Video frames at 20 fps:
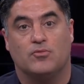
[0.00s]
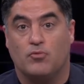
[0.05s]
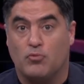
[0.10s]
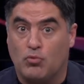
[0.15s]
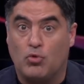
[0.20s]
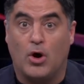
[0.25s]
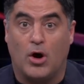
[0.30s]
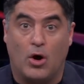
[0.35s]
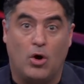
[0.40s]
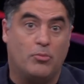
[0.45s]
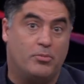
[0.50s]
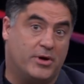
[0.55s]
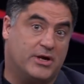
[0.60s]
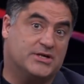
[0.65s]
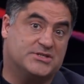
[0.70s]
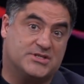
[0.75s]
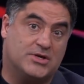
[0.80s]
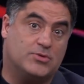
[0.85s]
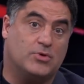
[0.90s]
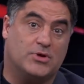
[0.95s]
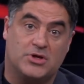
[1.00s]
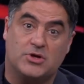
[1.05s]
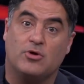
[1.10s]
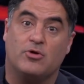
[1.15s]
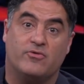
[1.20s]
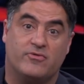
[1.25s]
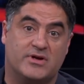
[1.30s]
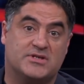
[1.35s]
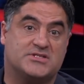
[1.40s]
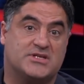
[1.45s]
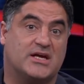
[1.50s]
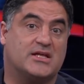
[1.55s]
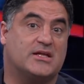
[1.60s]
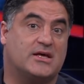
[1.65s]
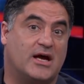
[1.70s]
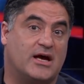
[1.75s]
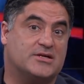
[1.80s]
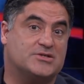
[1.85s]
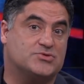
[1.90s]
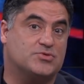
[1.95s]
What? Oh, because they went to go investigate the
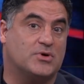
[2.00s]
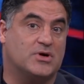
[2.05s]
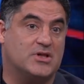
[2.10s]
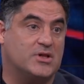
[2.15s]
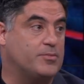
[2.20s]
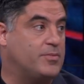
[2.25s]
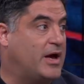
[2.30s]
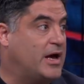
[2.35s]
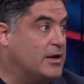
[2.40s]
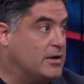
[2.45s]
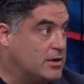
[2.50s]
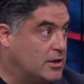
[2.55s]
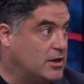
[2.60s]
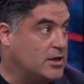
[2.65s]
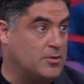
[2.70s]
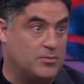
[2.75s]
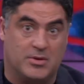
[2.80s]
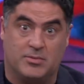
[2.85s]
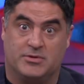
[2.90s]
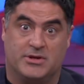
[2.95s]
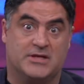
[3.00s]
guy swinging the bat and hitting people.